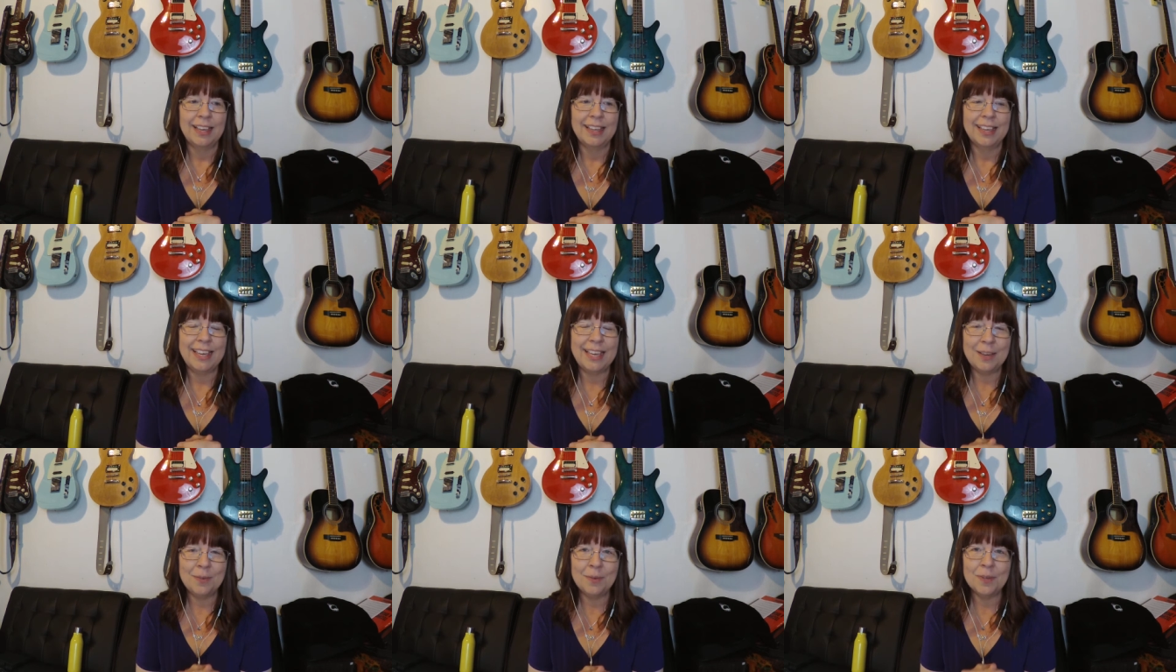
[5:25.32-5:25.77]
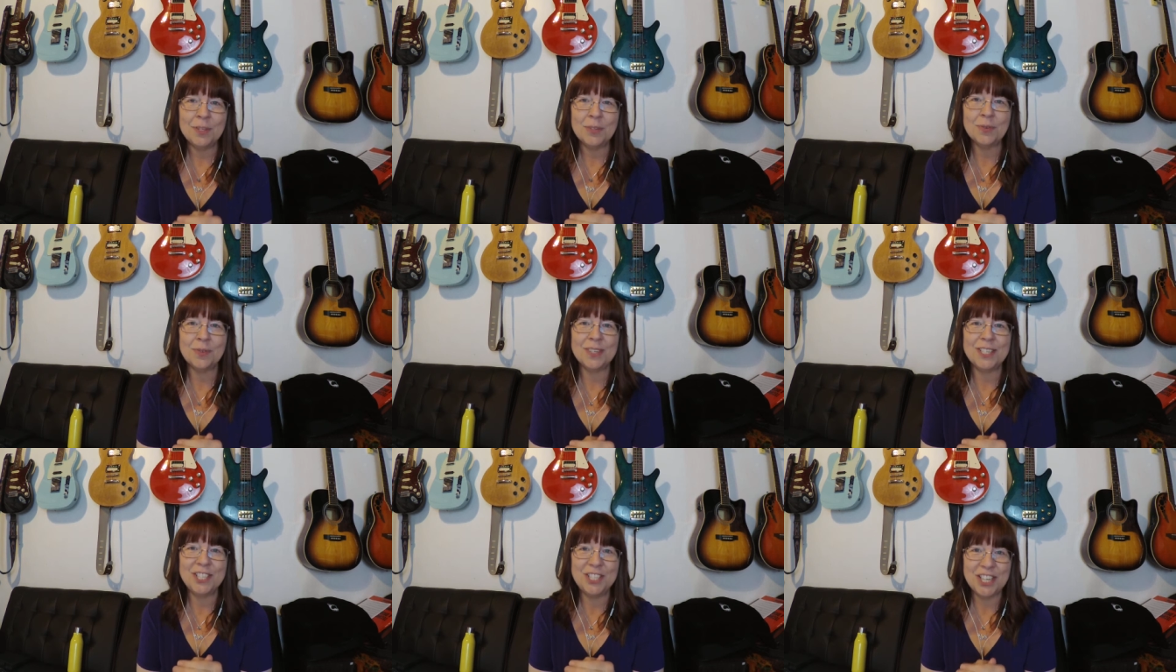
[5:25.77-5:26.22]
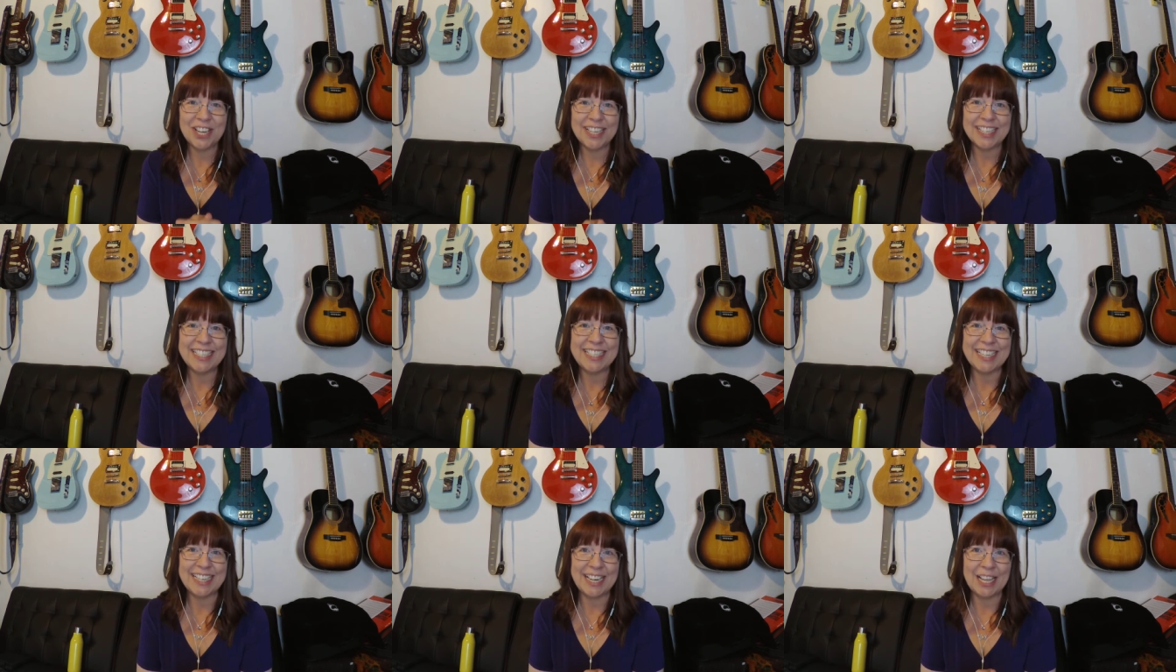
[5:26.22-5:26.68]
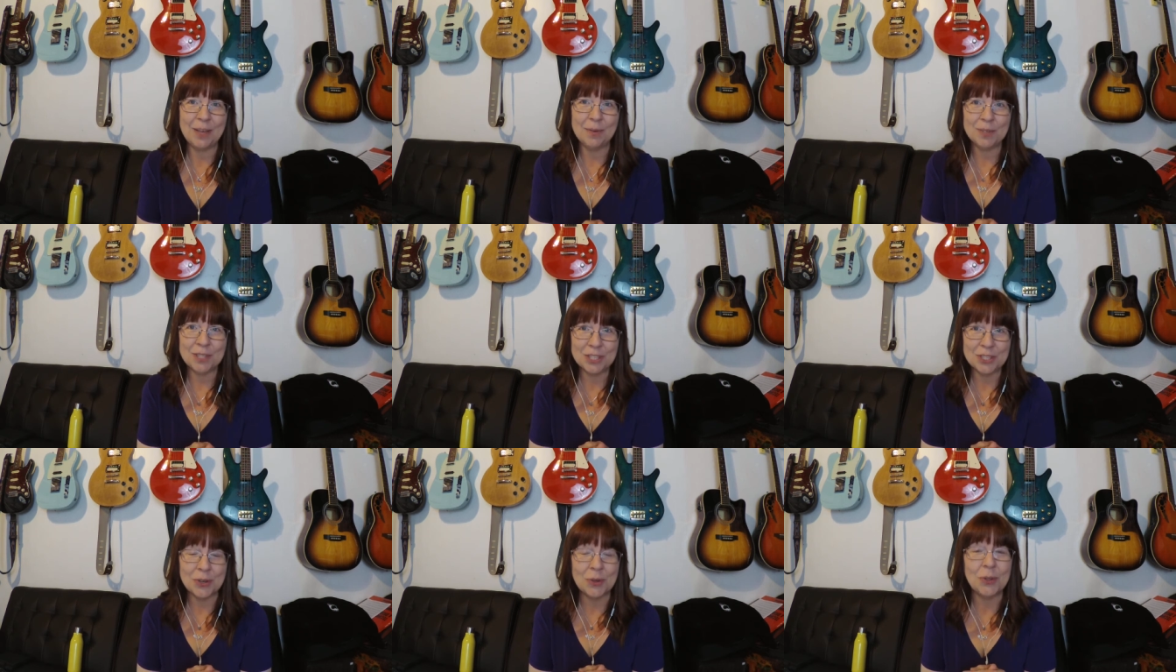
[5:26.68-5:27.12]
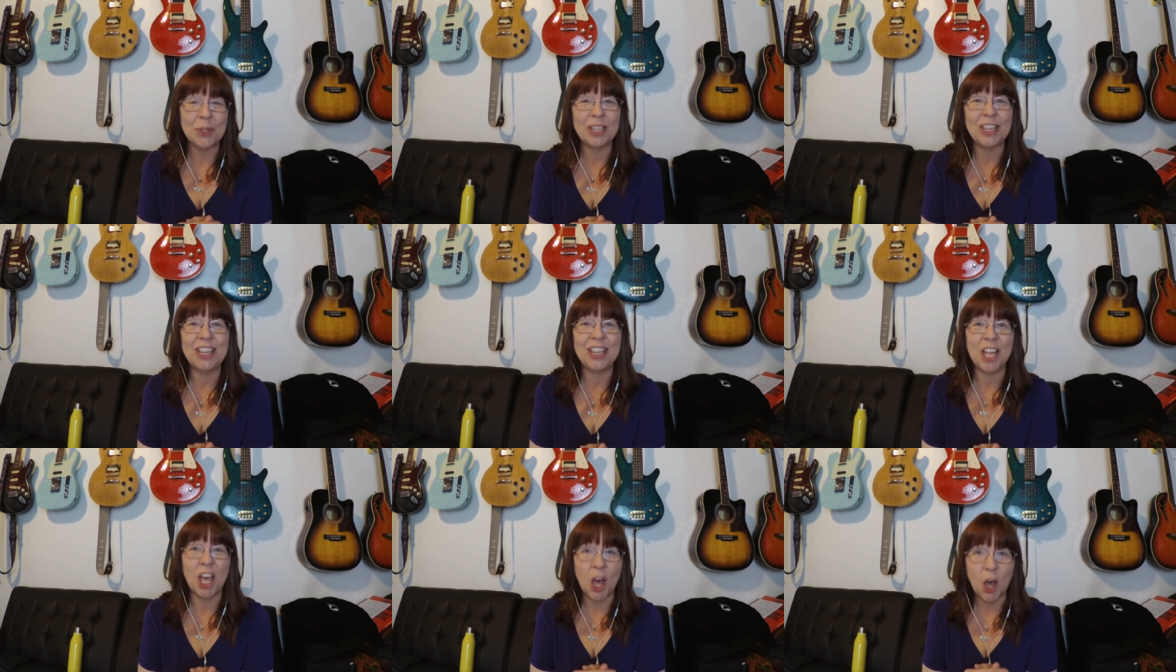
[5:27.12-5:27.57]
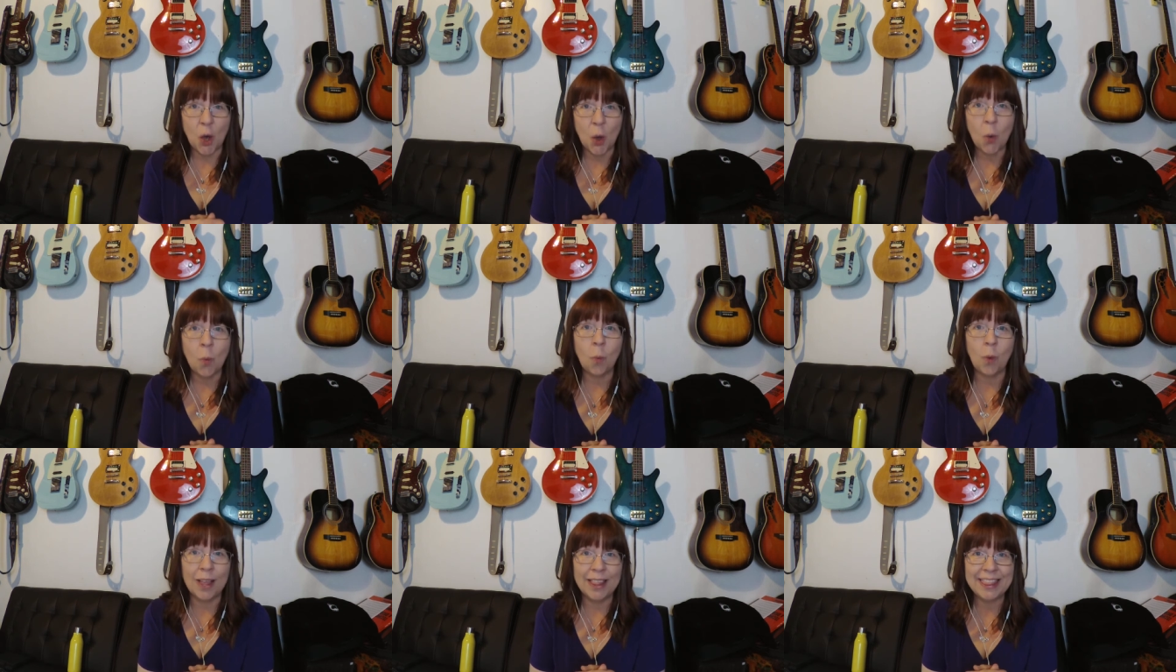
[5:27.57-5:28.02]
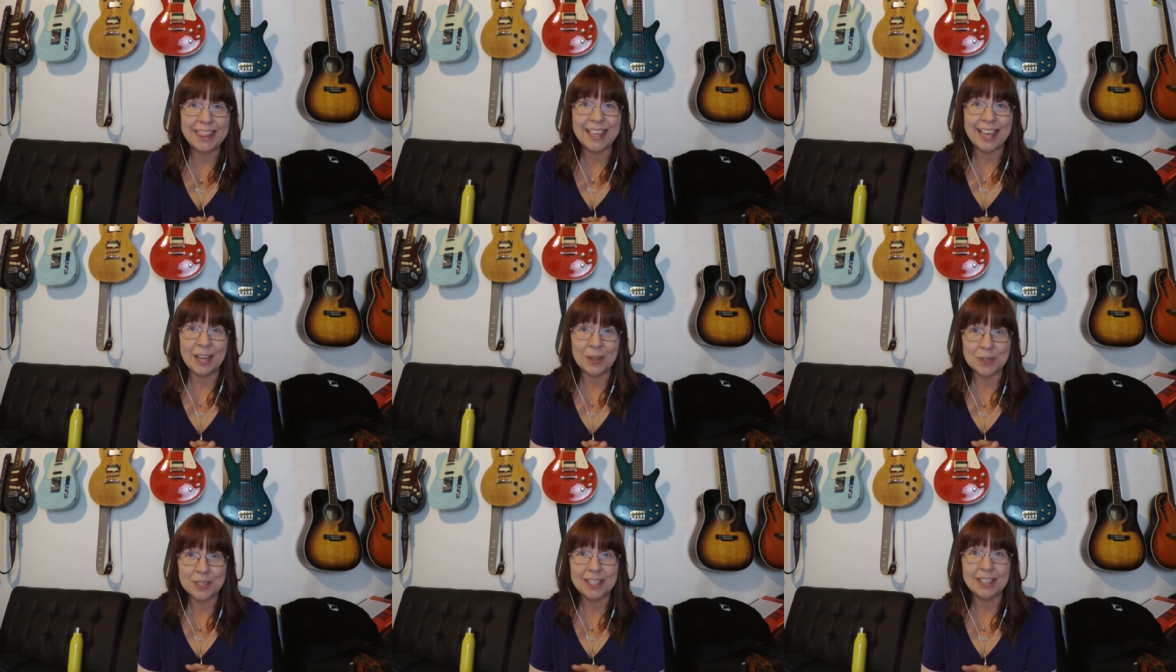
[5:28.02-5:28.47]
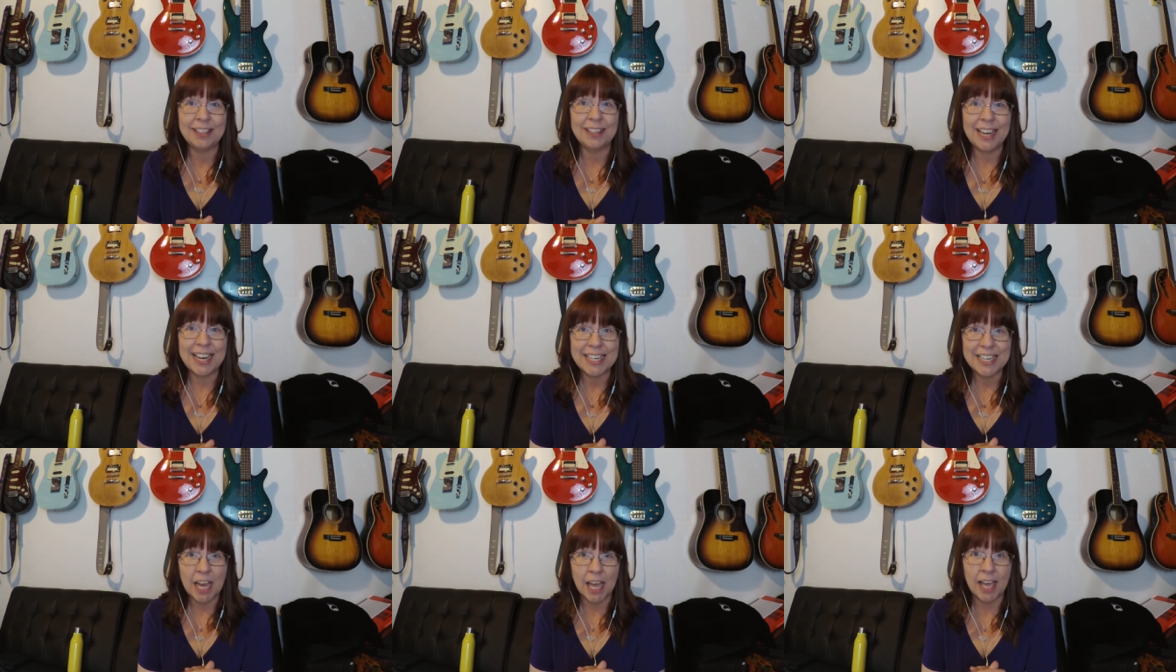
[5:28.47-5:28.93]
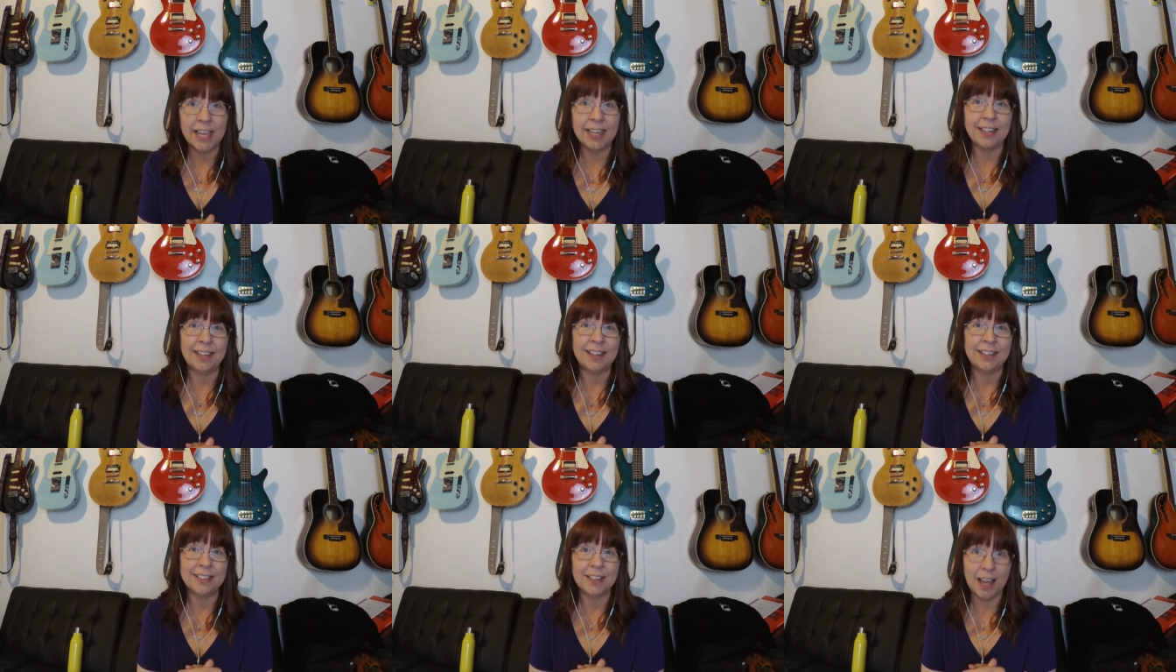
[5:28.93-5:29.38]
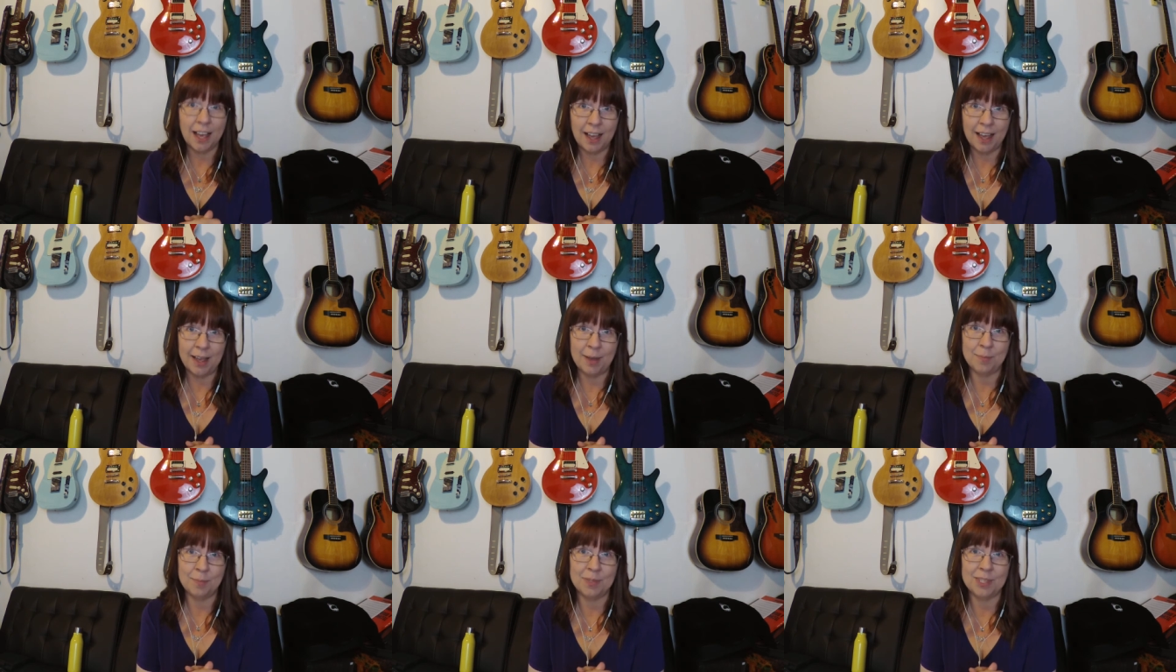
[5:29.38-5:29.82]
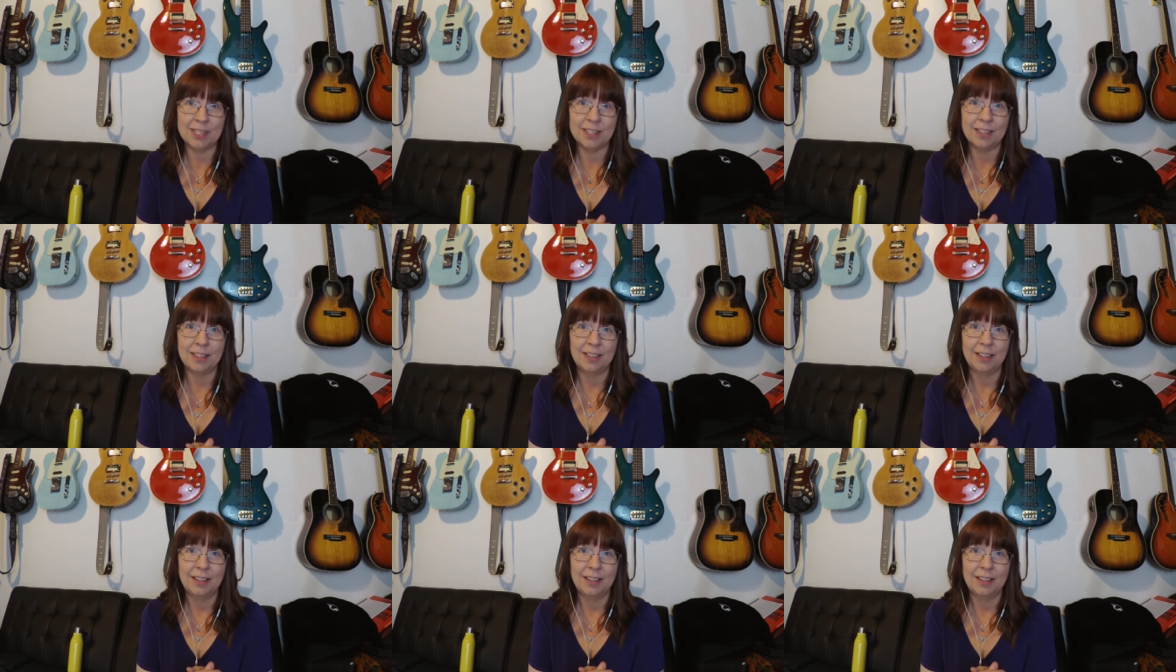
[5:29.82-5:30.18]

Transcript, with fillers: he was rejected. He was told no 1,009 times.